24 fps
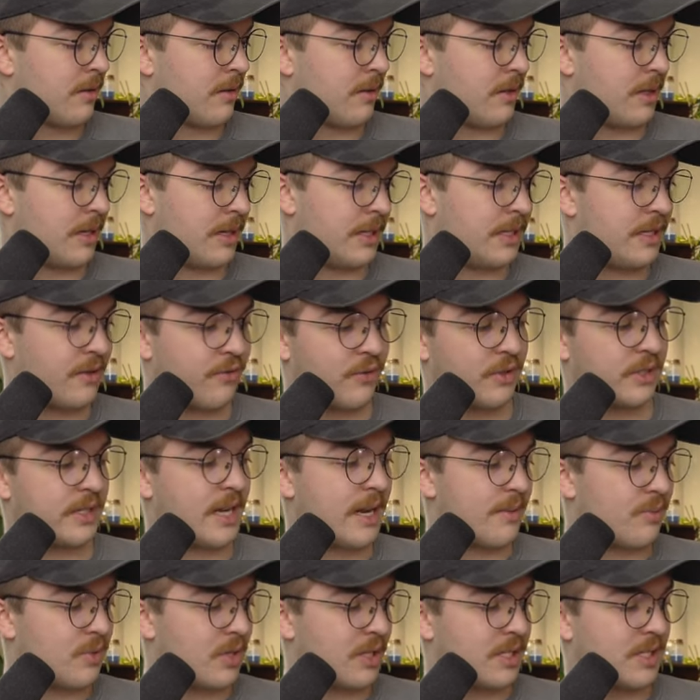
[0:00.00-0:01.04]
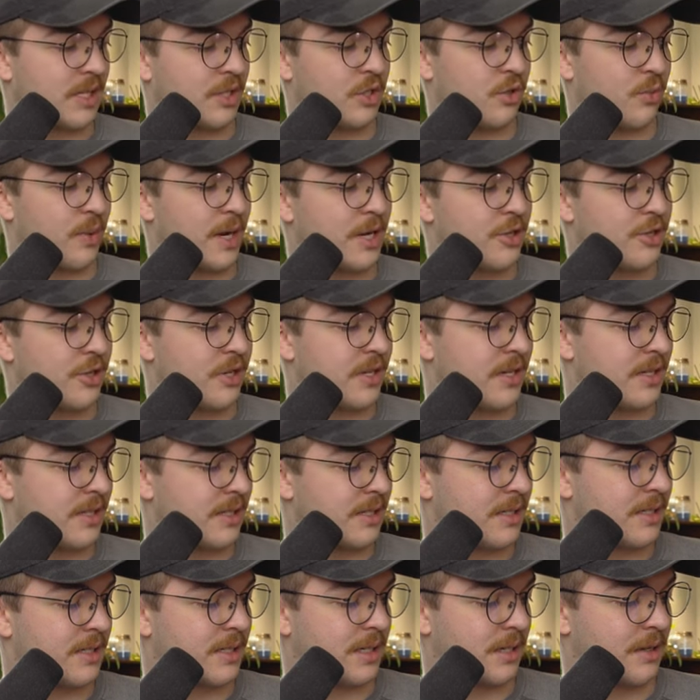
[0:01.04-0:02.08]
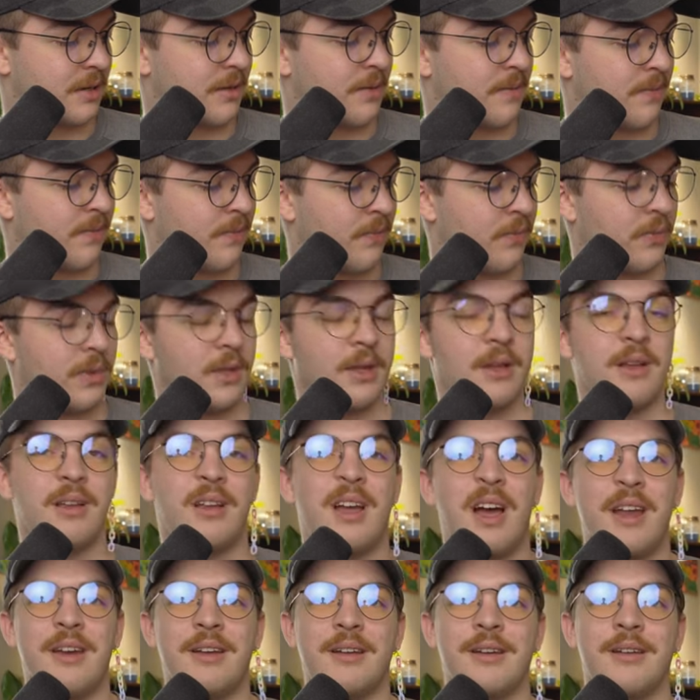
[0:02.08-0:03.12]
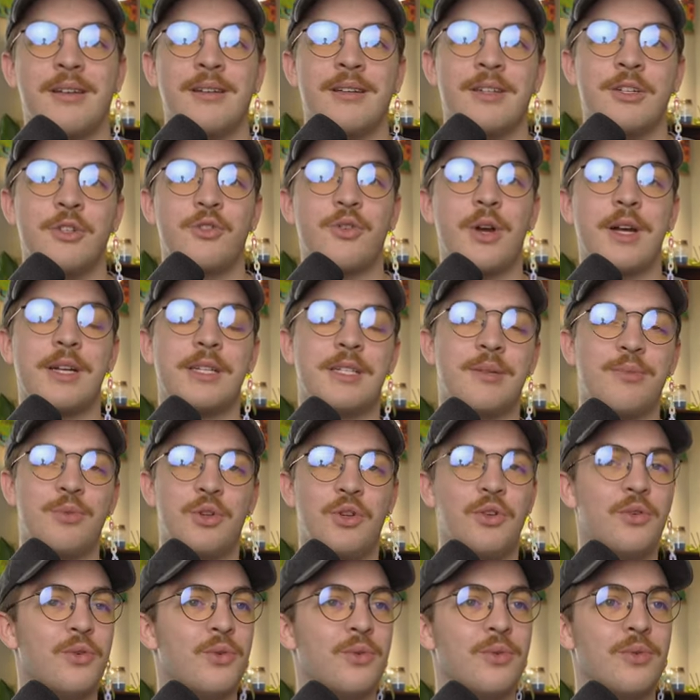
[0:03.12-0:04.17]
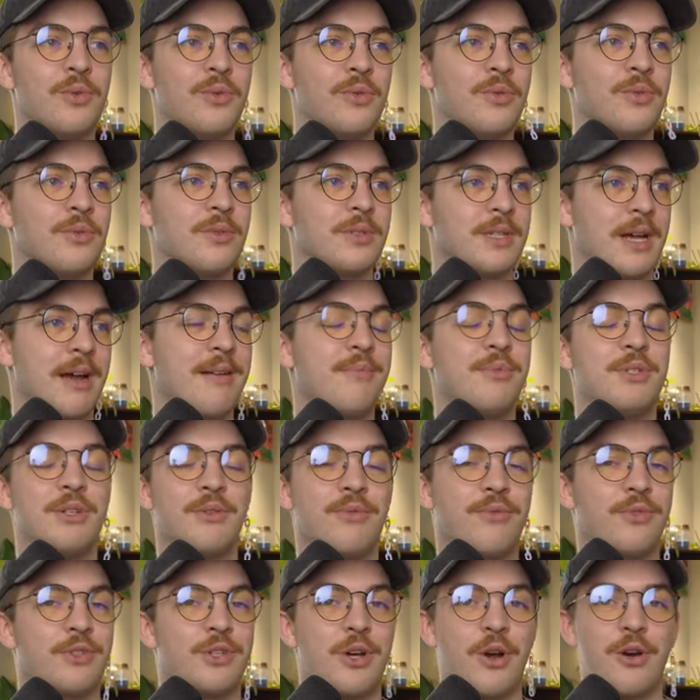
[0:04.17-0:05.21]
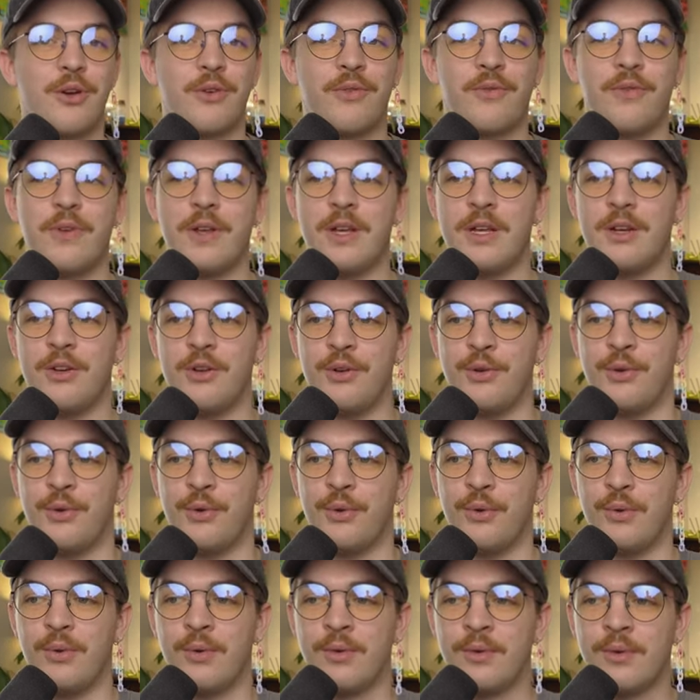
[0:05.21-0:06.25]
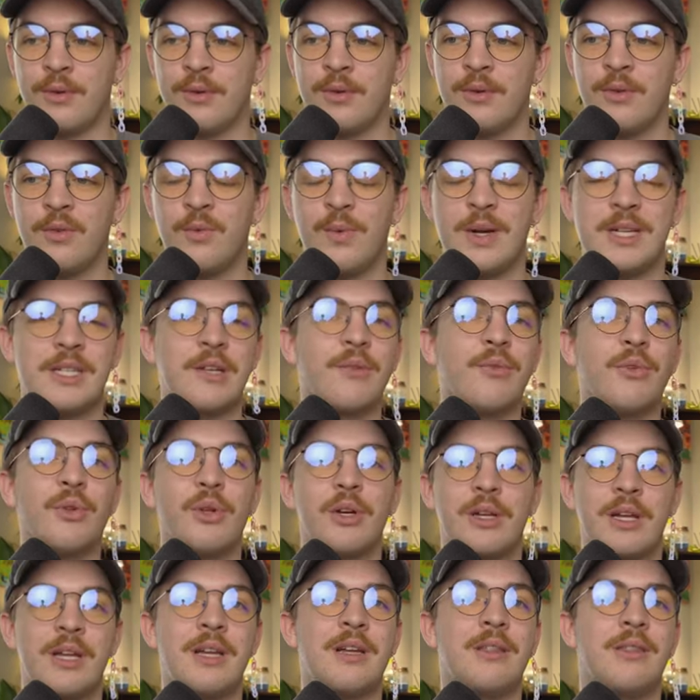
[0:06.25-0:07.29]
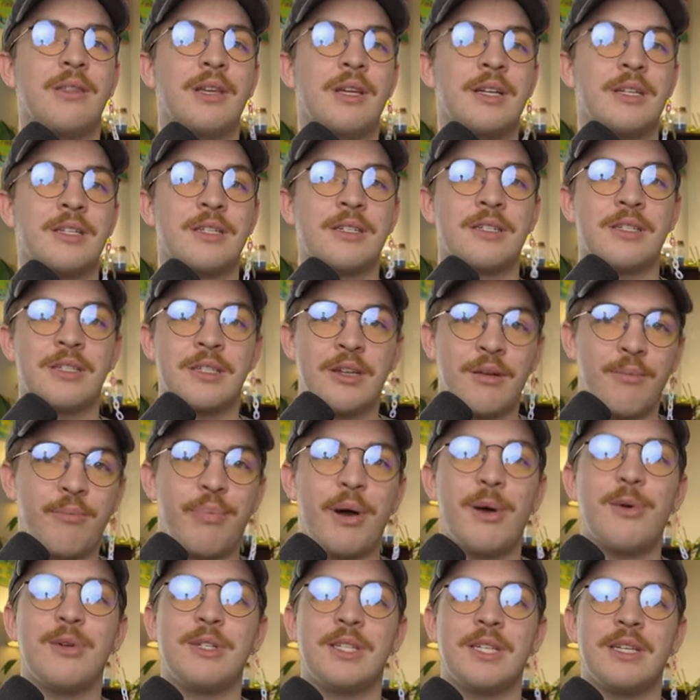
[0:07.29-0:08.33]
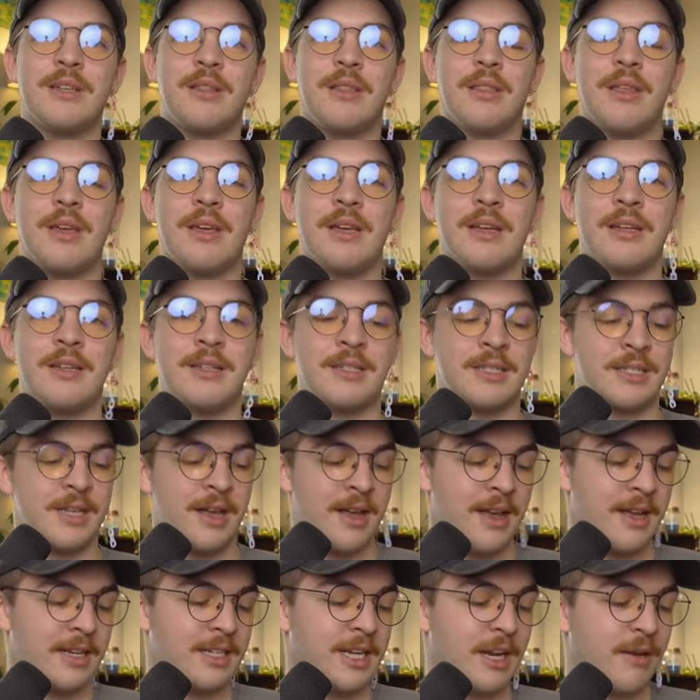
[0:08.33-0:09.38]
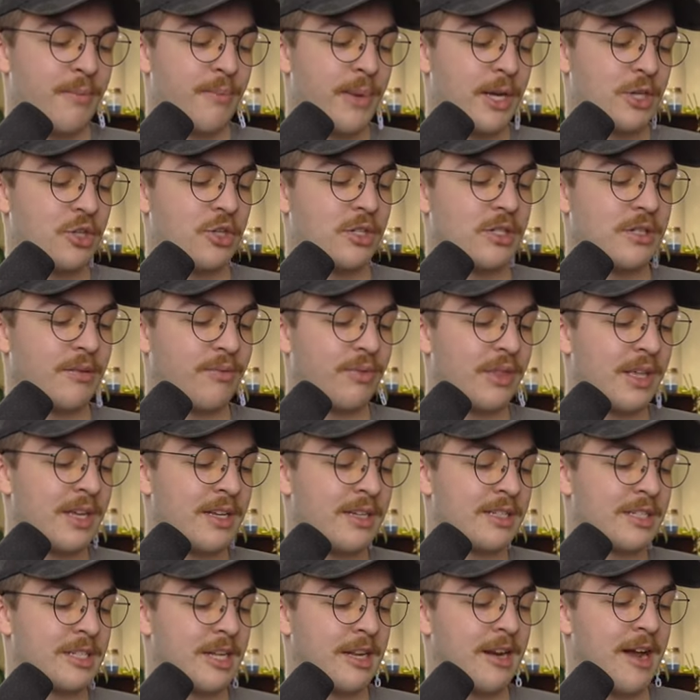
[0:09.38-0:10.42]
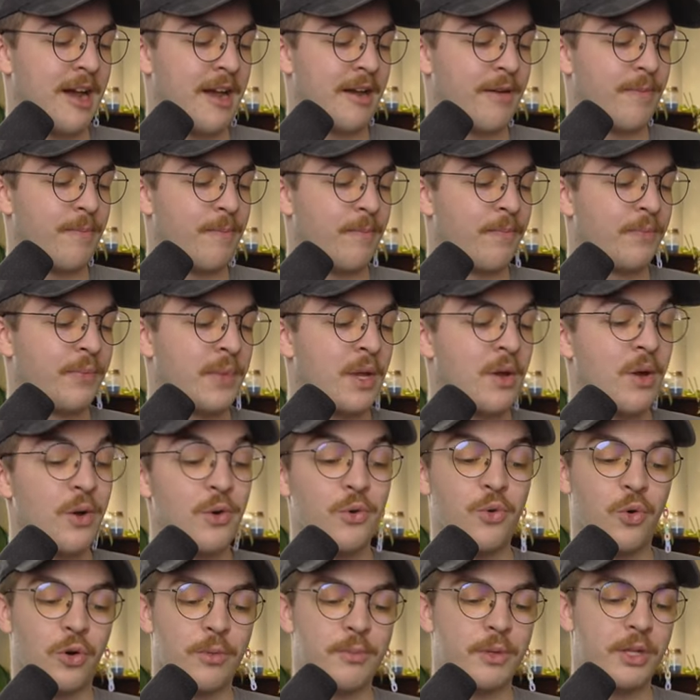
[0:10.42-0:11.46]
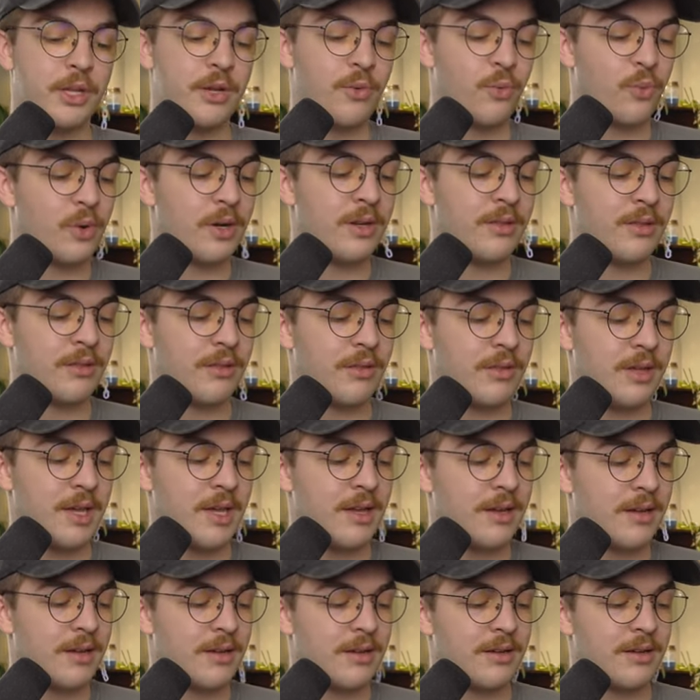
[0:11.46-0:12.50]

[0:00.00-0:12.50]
the different types of situations and kind of trying some new types of photography, new ways of looking at things, composing things, taking pictures of things that I normally wouldn't think